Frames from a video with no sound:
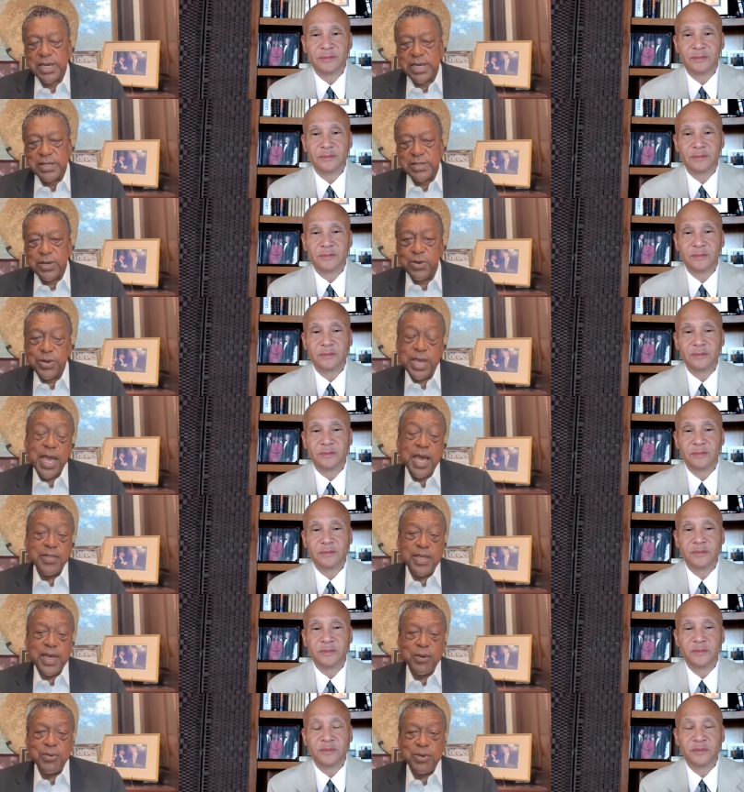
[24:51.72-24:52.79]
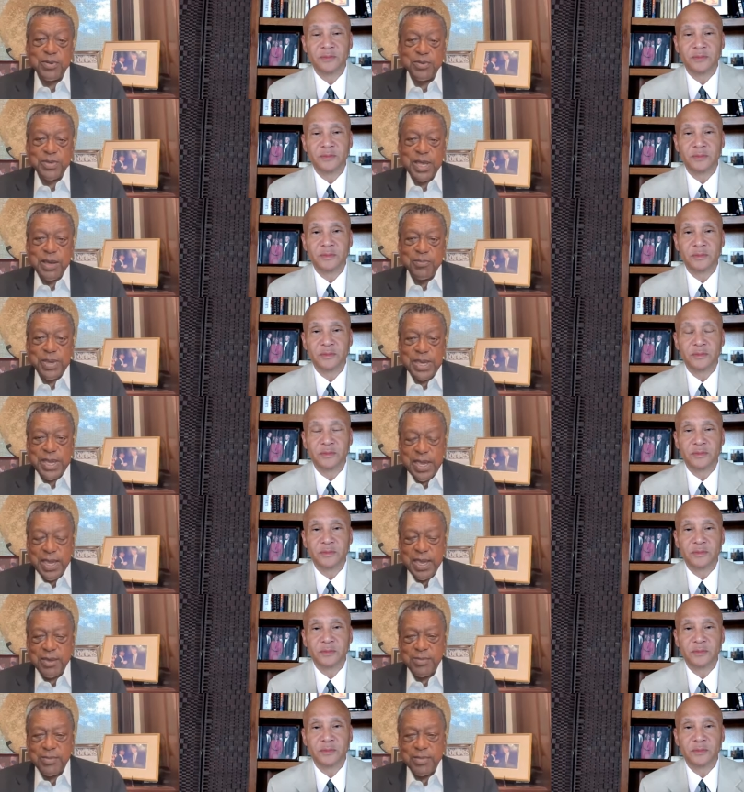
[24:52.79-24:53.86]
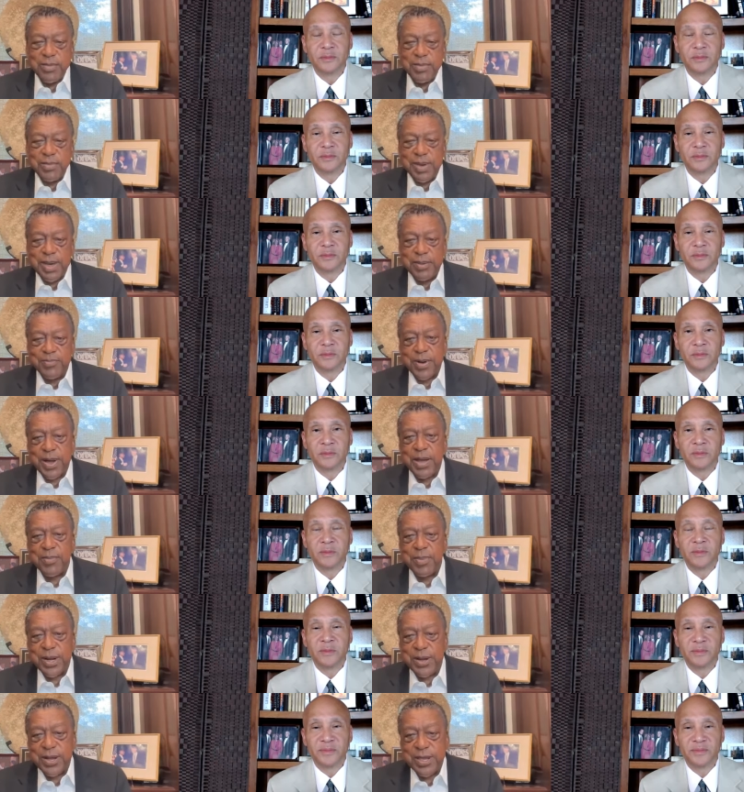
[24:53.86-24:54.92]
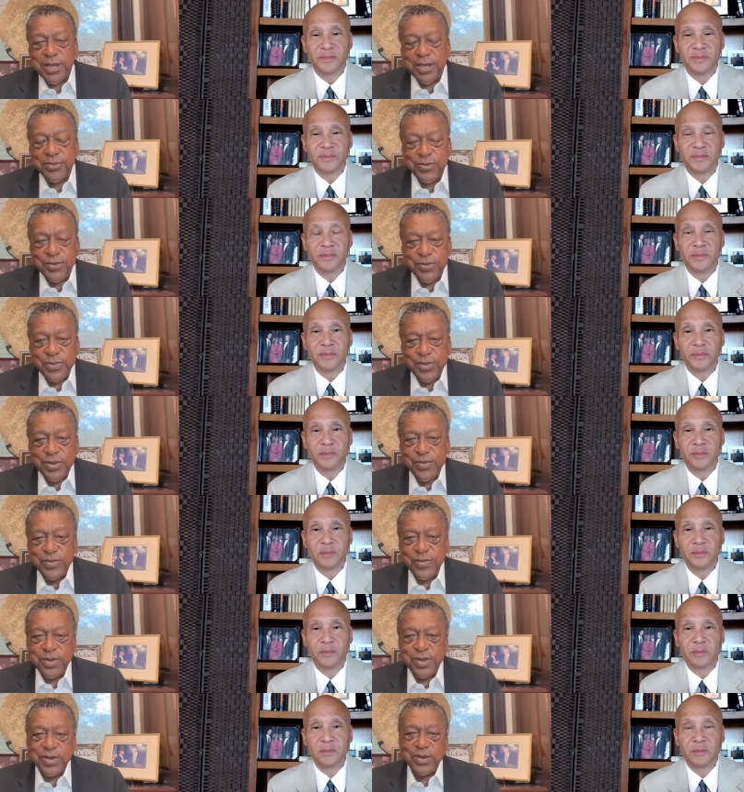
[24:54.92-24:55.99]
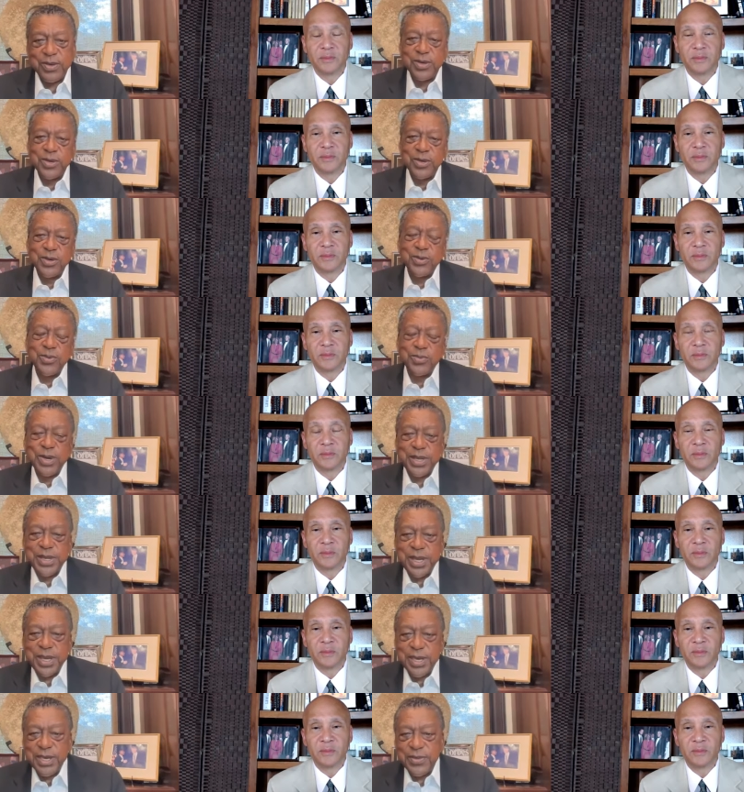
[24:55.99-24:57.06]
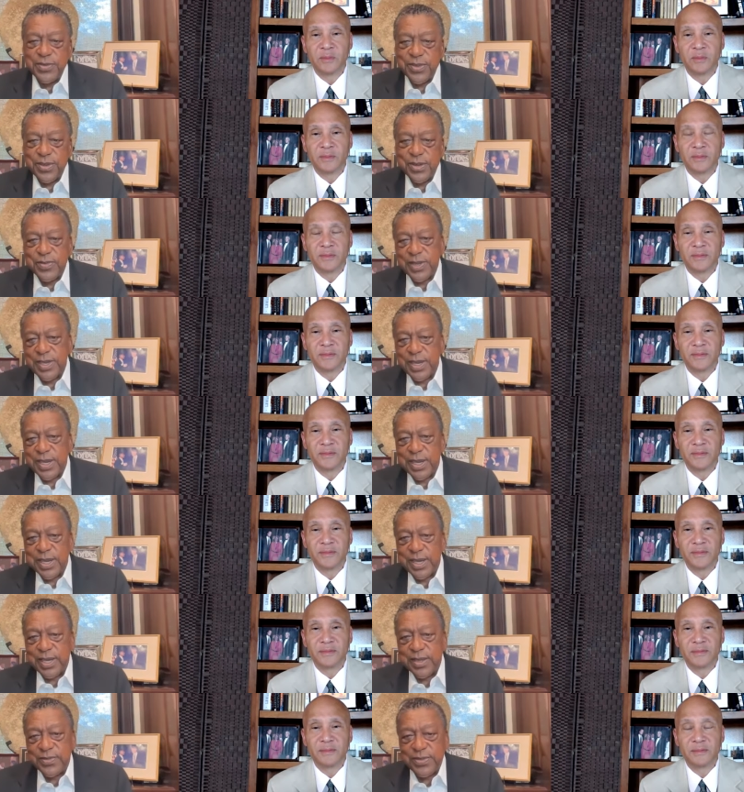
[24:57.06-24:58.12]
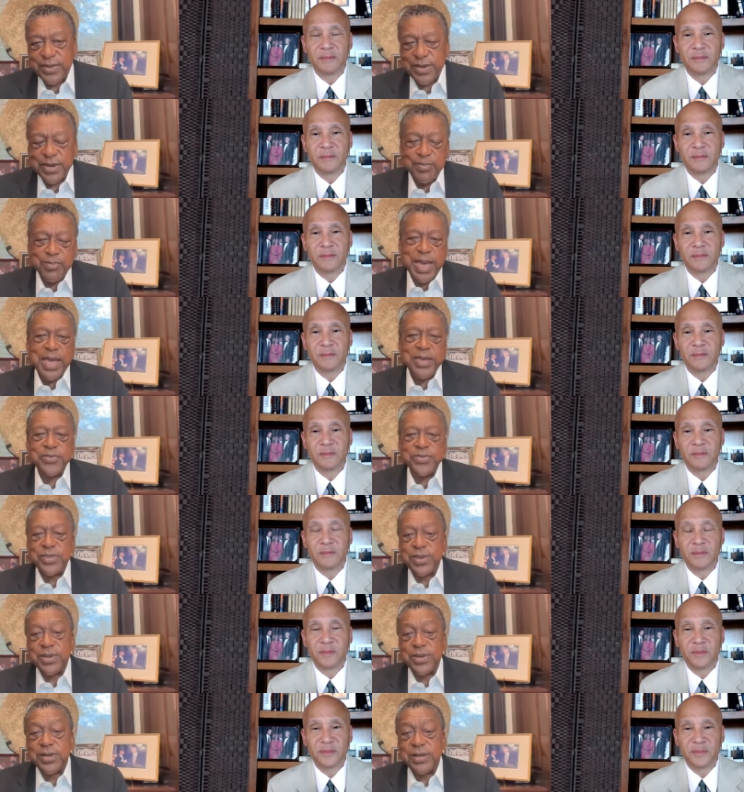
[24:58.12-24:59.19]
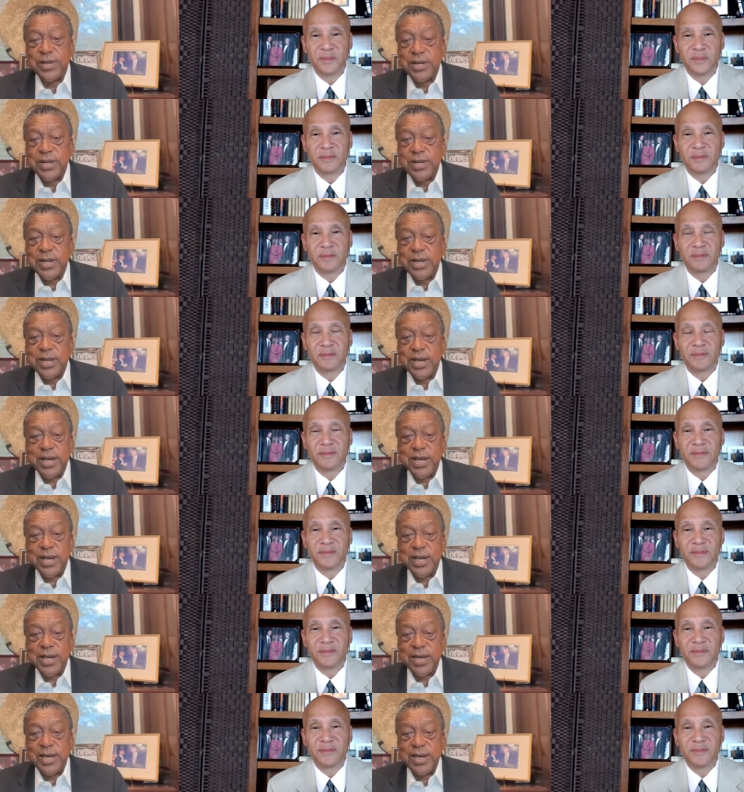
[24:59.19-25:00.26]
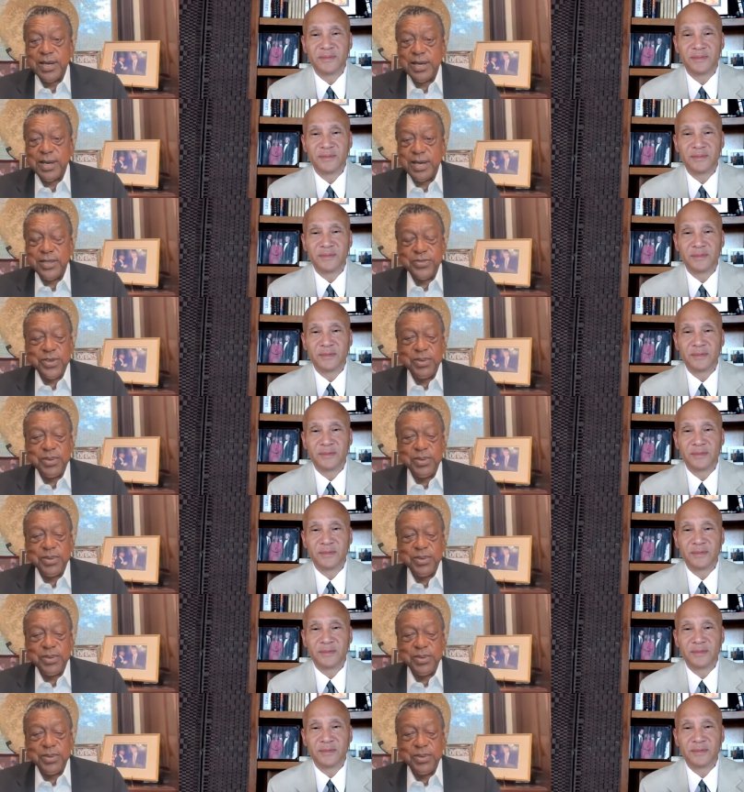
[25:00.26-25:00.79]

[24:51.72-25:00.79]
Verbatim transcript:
Speaker 1: so yeah, that was that became my primary interest of uh, one day serving as an ambassador uh, at some